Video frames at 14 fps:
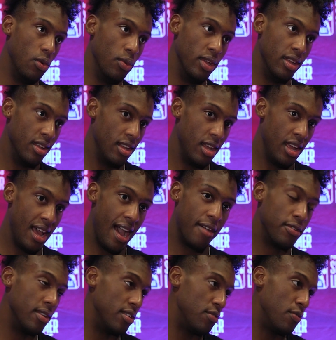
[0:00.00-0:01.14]
we
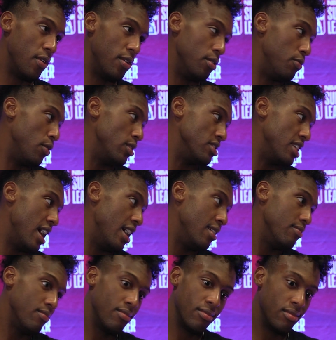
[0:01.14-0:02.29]
after this the first game,